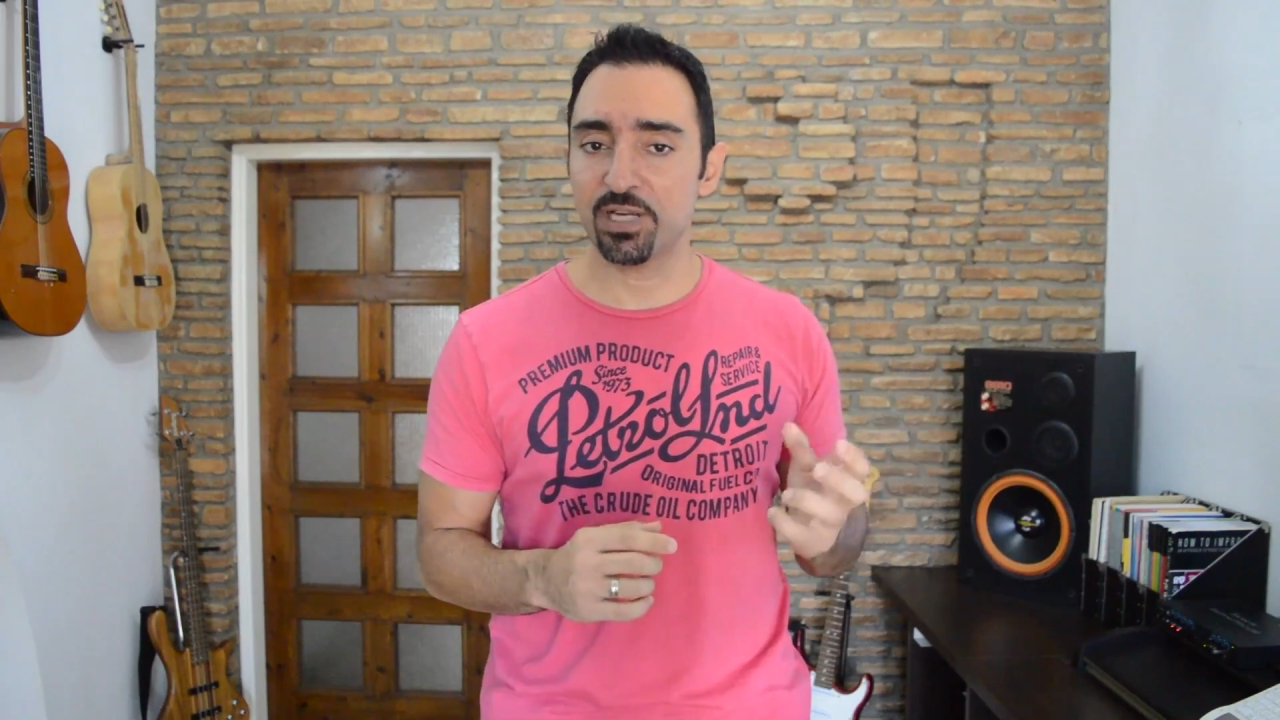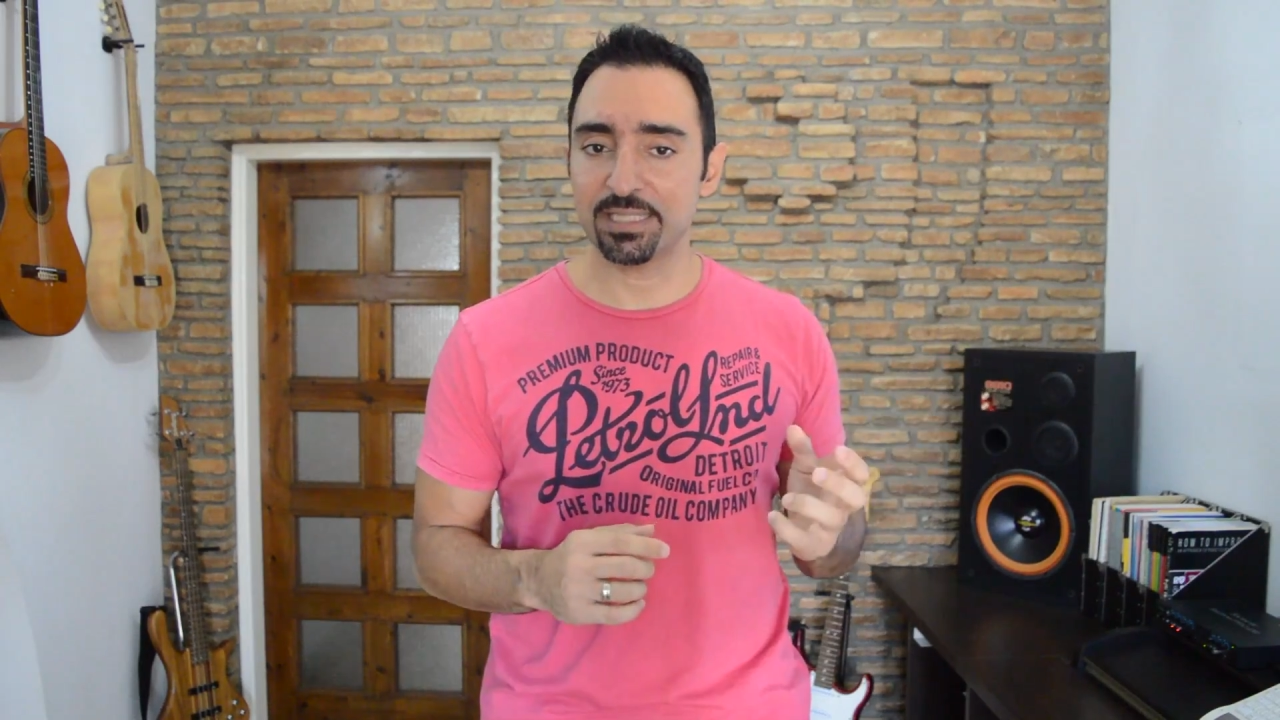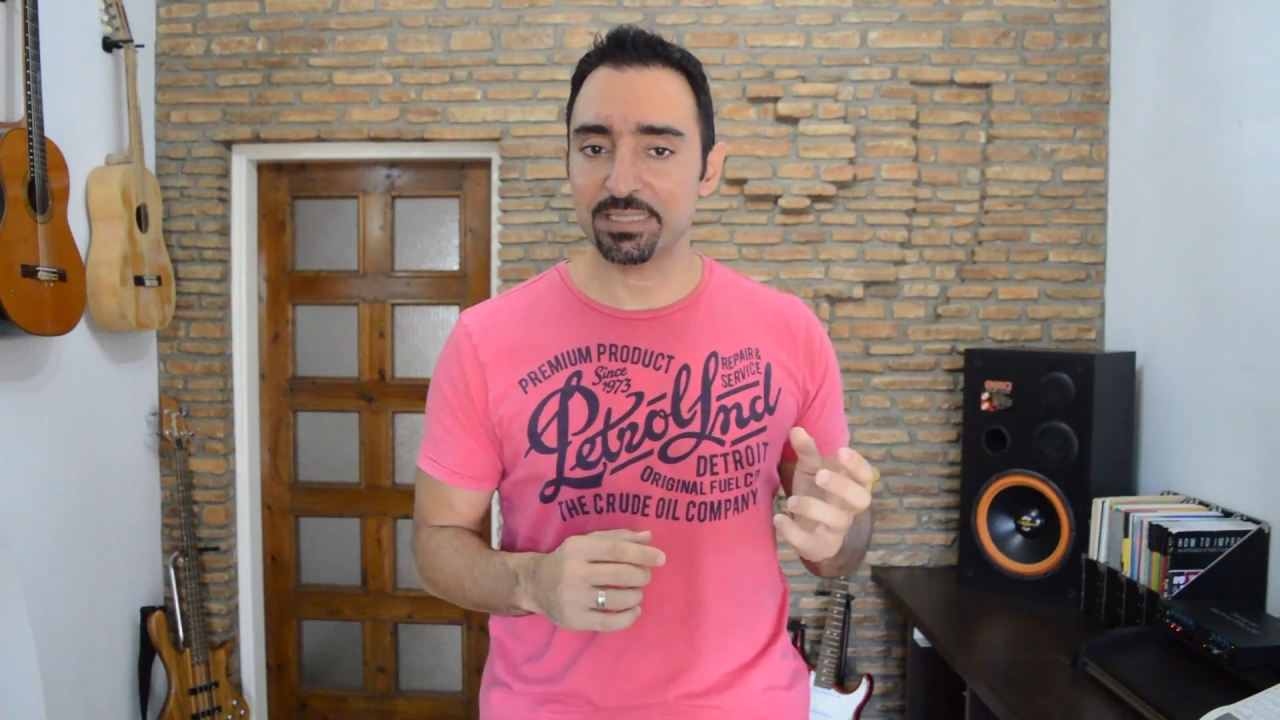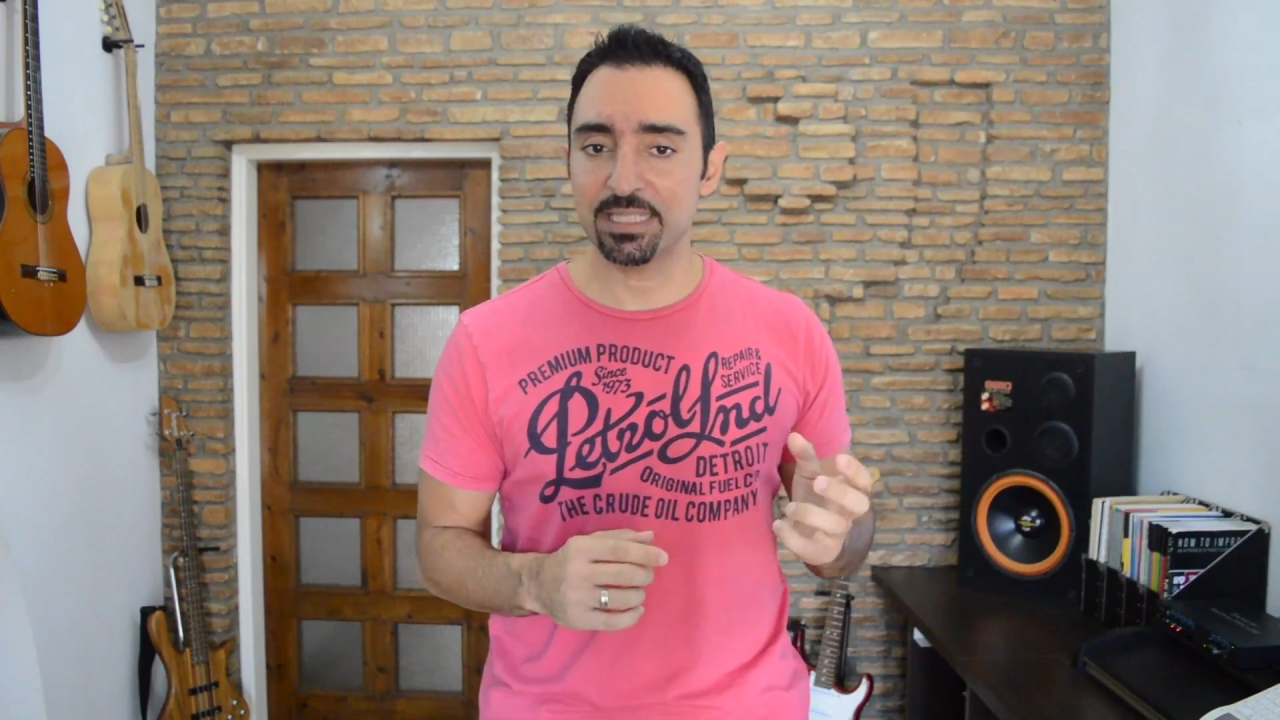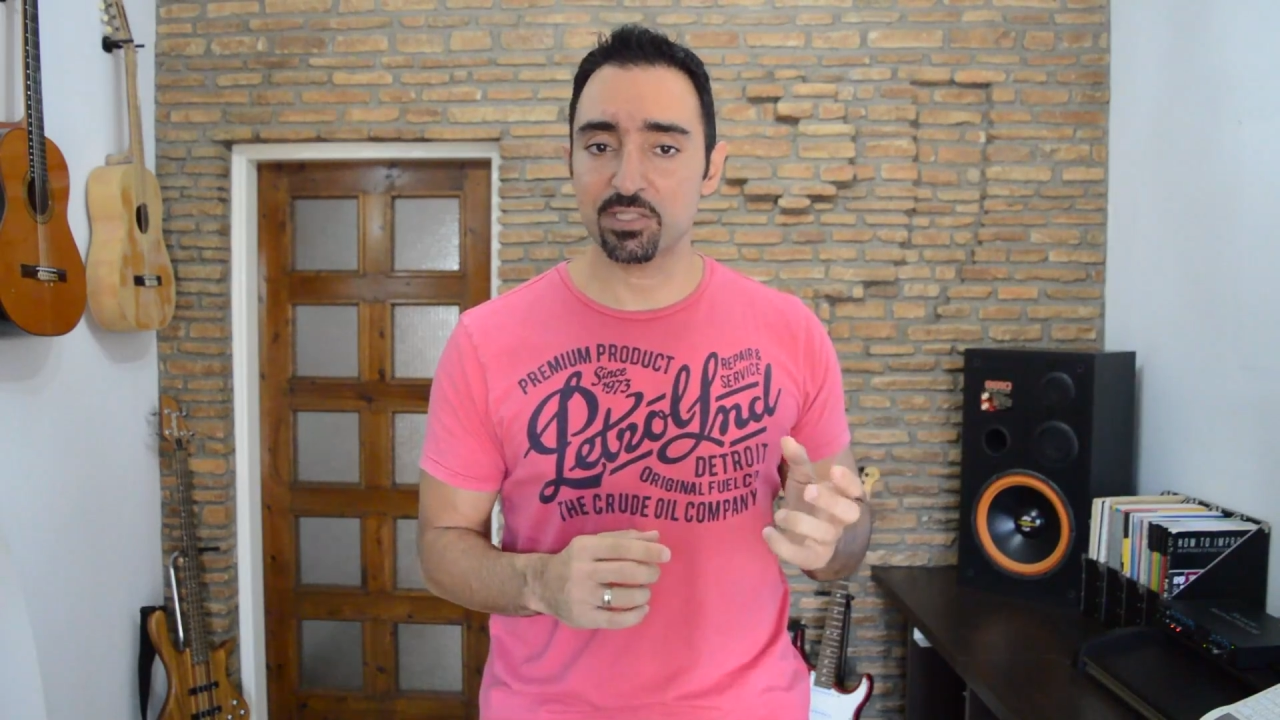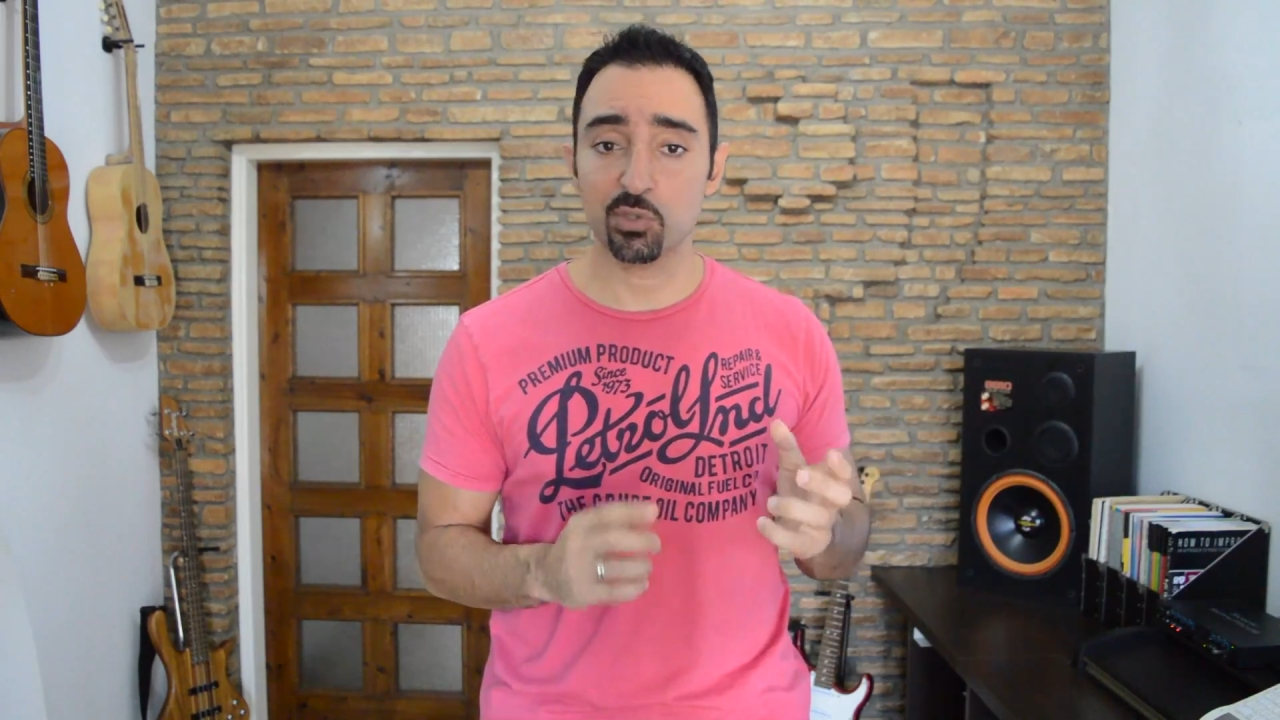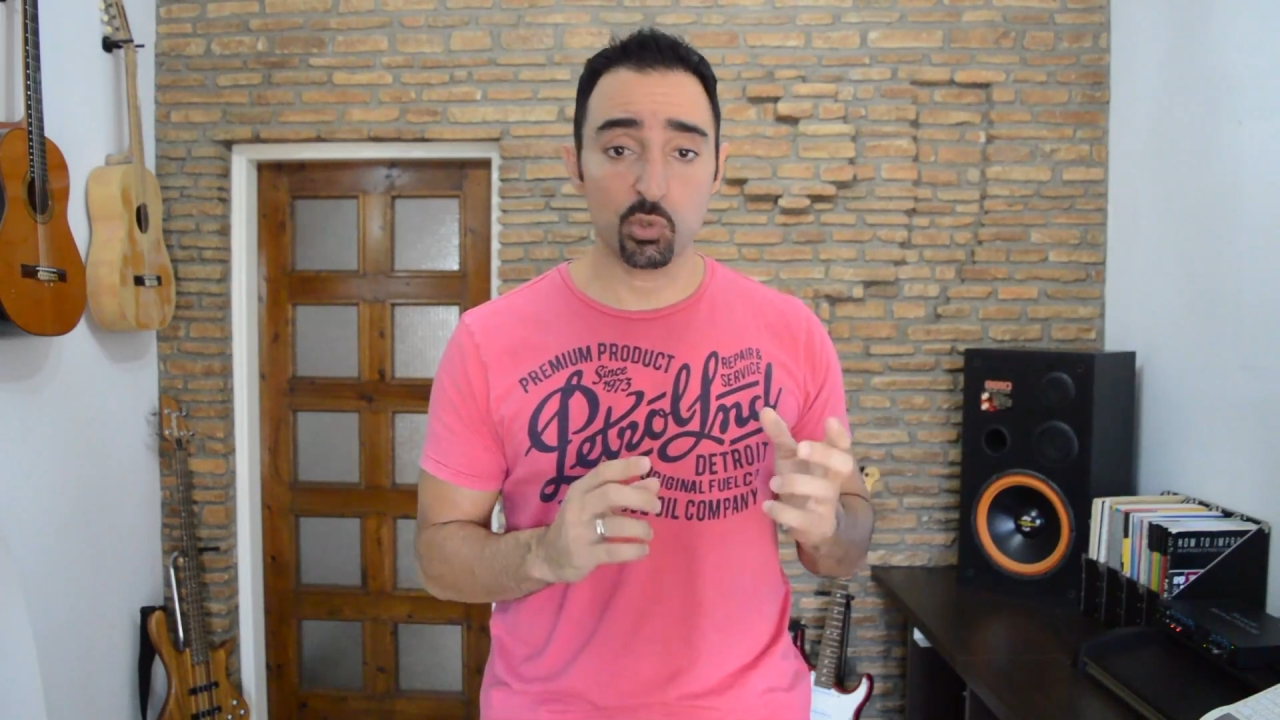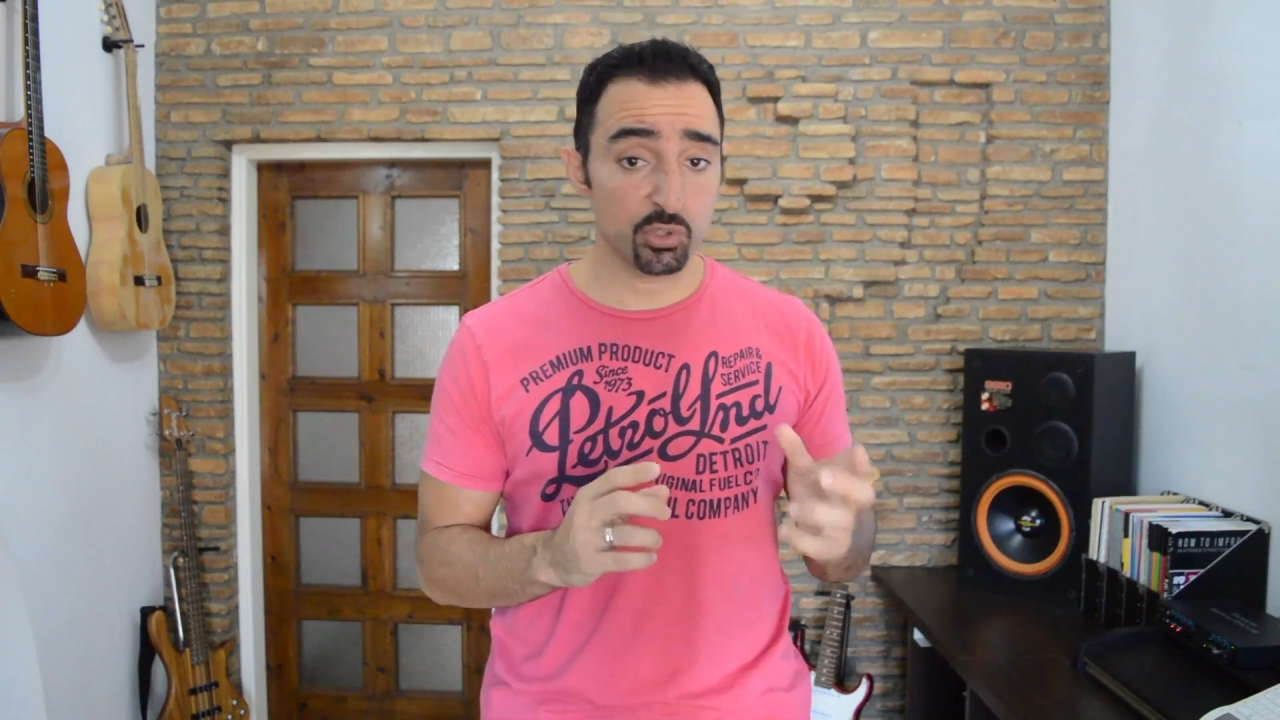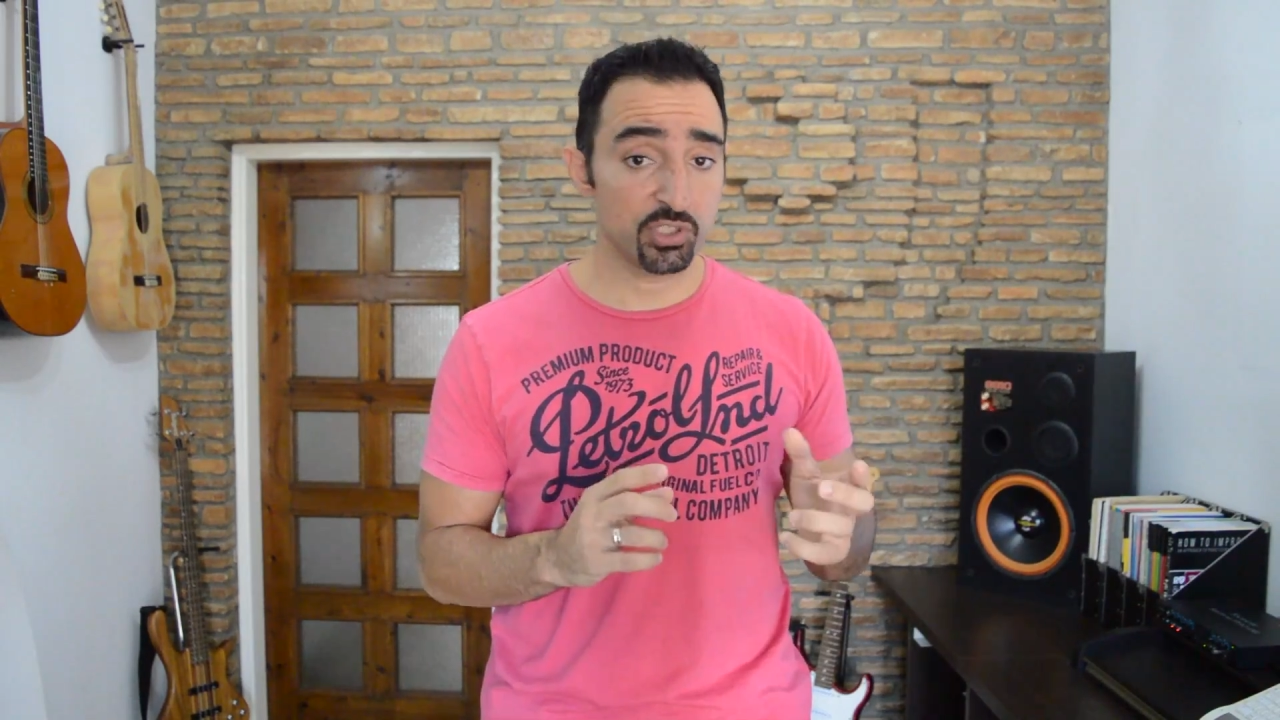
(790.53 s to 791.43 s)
ideas or